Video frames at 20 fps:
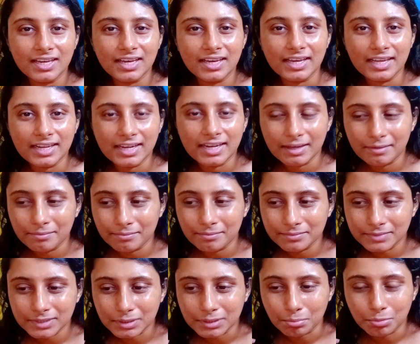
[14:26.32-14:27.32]
and I'm
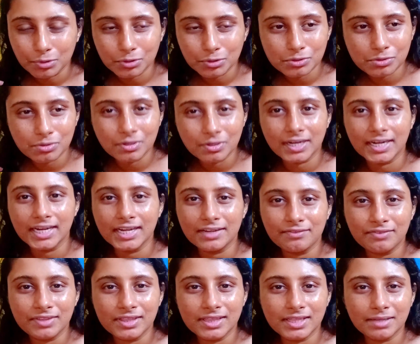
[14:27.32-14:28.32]
supposed to
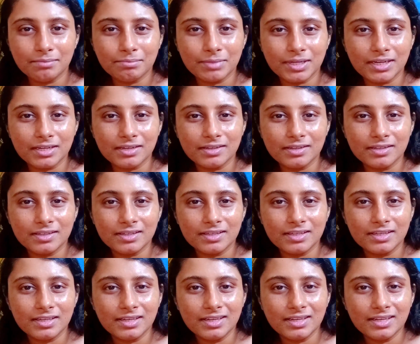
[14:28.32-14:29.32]
connect with them. you
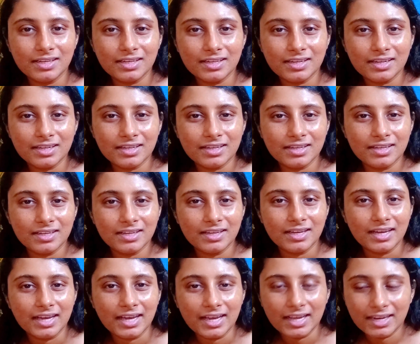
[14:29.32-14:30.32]
know
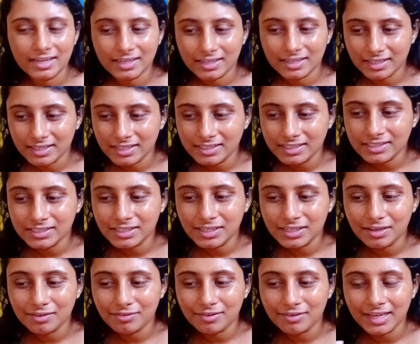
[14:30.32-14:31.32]
and instead
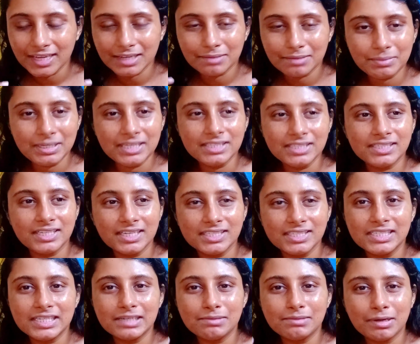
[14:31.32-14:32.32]
of like me
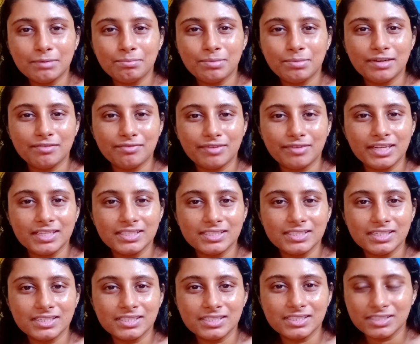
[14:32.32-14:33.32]
changing my
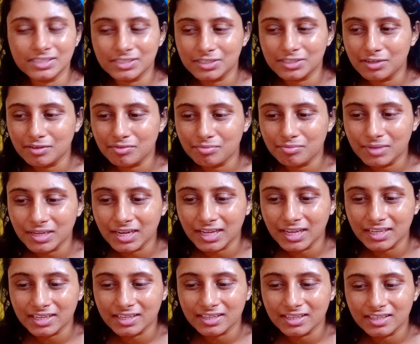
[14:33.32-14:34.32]
preferences, instead of me
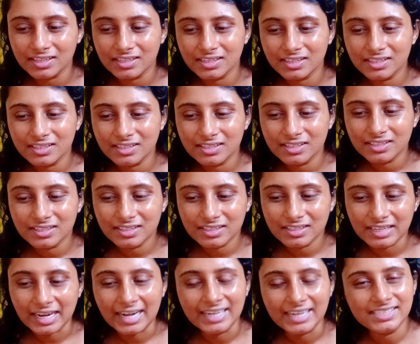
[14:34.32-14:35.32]
like
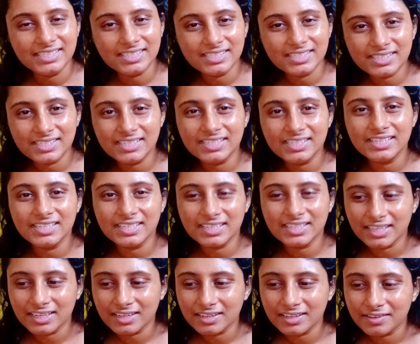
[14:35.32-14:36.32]

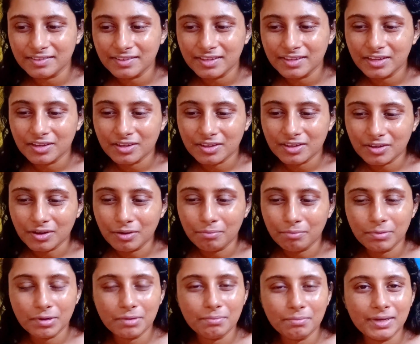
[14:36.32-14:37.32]
adjusting,
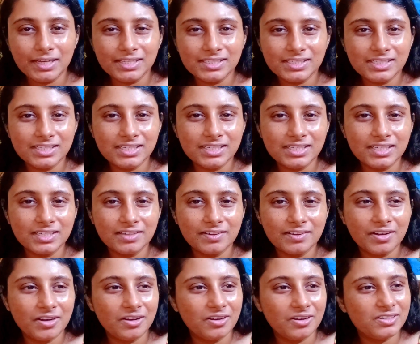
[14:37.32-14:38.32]
compromising,
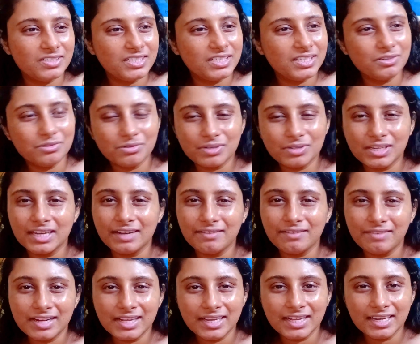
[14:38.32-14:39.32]
or saying okay, I
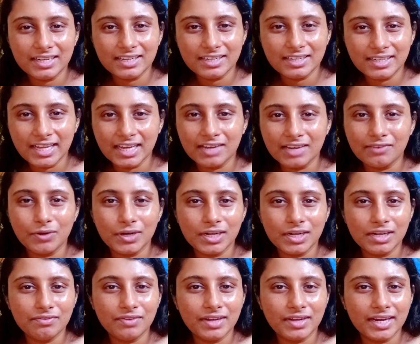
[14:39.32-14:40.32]
will take
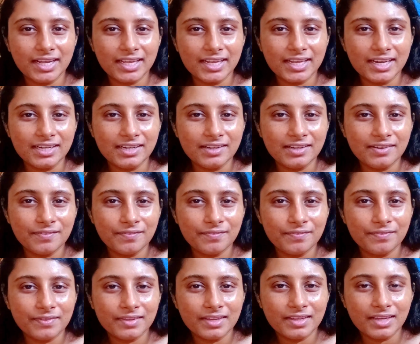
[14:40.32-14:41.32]
whatever I get,
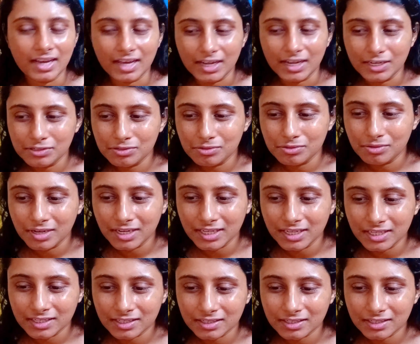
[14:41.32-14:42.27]
I should like,